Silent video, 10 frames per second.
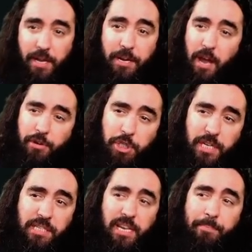Now you
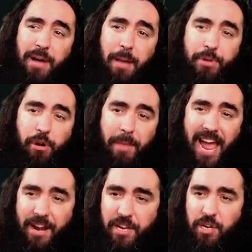just keep up your
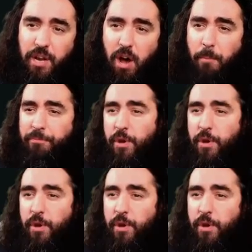mana, you know?